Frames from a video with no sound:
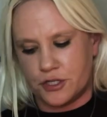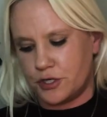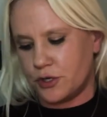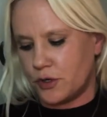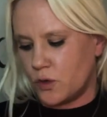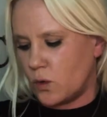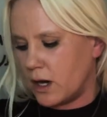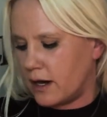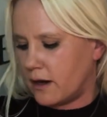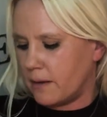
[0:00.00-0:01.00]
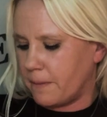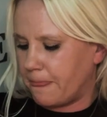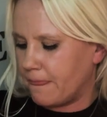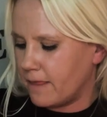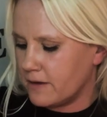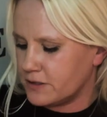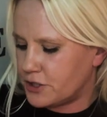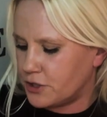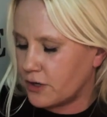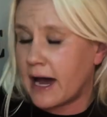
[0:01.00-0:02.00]
to
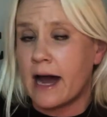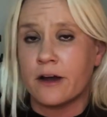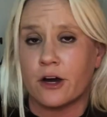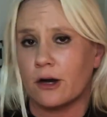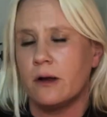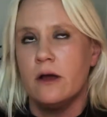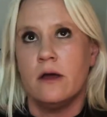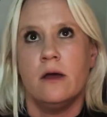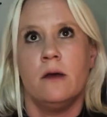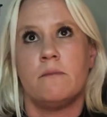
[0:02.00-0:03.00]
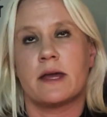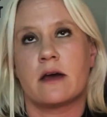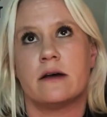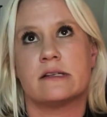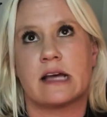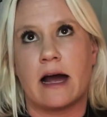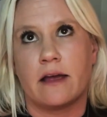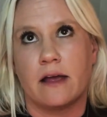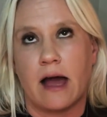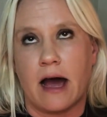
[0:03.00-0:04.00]
conquer, because
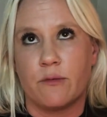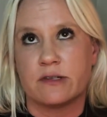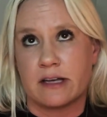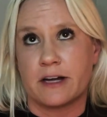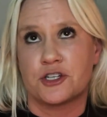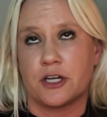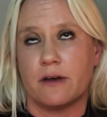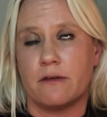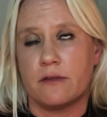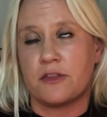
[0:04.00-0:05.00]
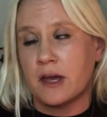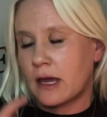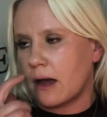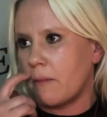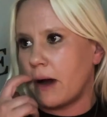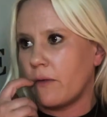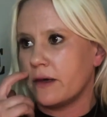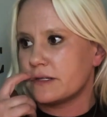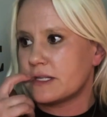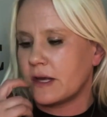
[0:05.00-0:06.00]
I was actually thinking about
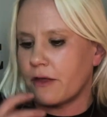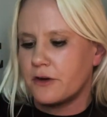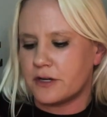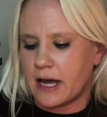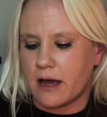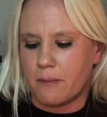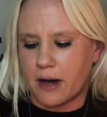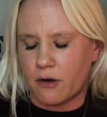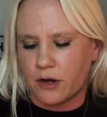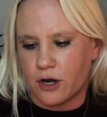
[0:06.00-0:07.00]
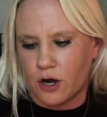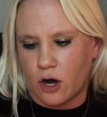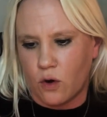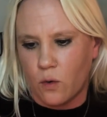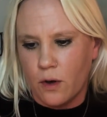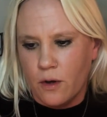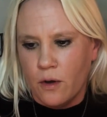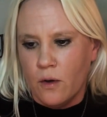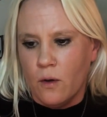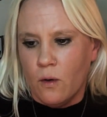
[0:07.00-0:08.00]
this the other day about, you know,
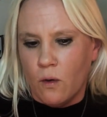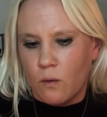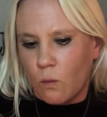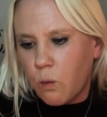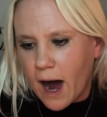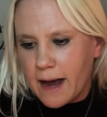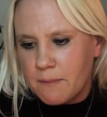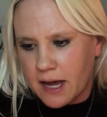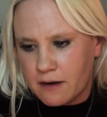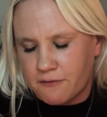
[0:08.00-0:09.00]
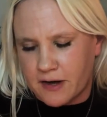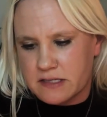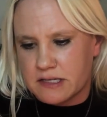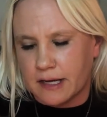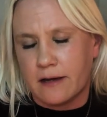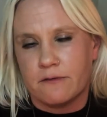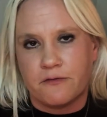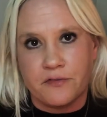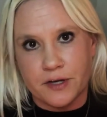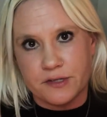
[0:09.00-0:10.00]
why manifesting can
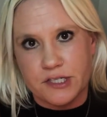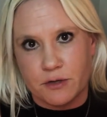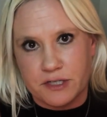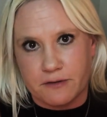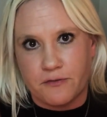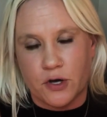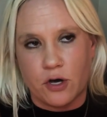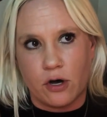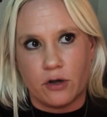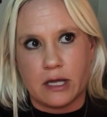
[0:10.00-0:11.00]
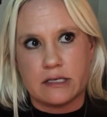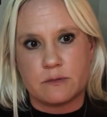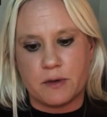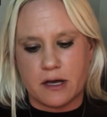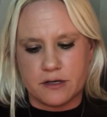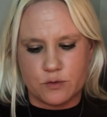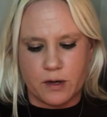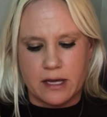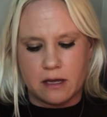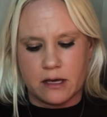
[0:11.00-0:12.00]
feel so difficult is because
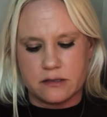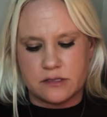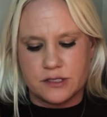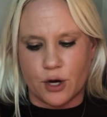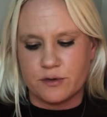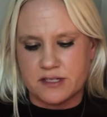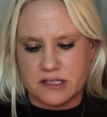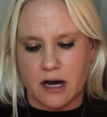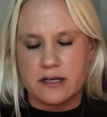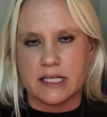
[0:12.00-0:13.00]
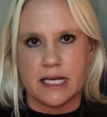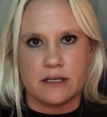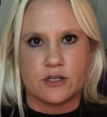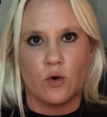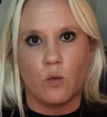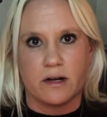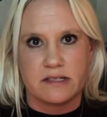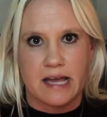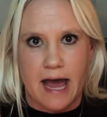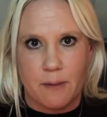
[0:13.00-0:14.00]
we can get so sucked into
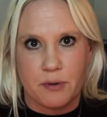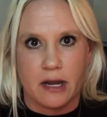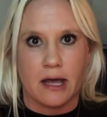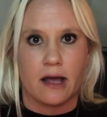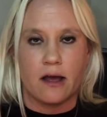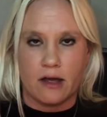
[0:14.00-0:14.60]
what's happening